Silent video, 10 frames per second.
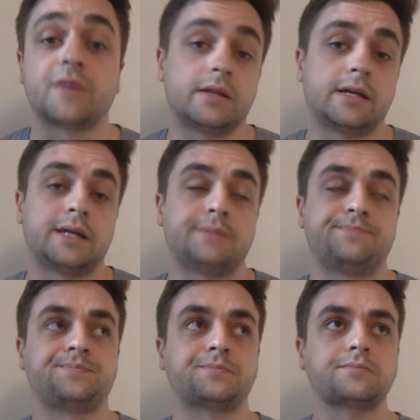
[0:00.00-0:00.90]
that,
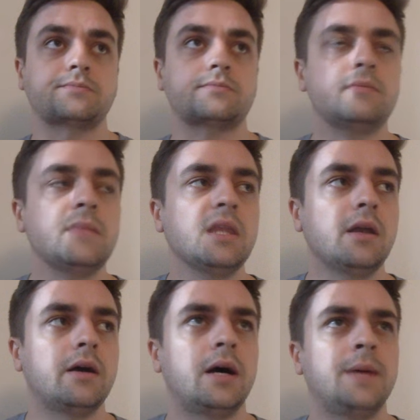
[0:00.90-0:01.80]

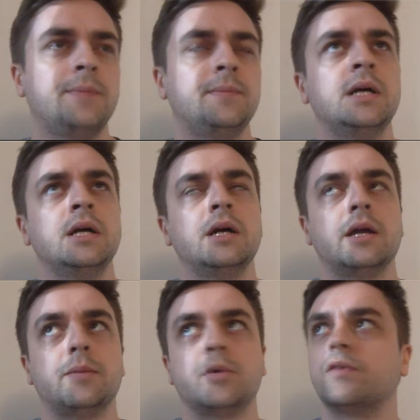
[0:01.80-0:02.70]
in
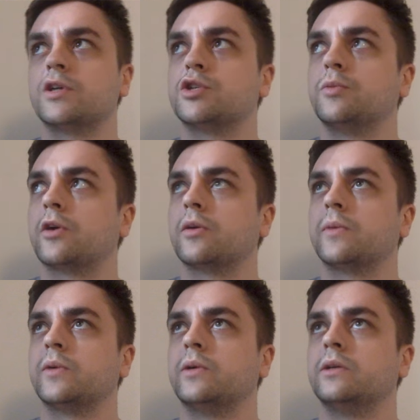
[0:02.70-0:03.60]
a pure functional
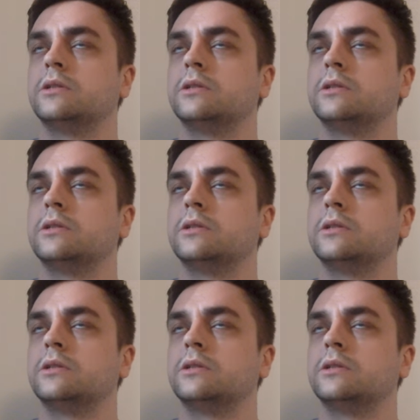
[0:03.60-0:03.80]
programming world,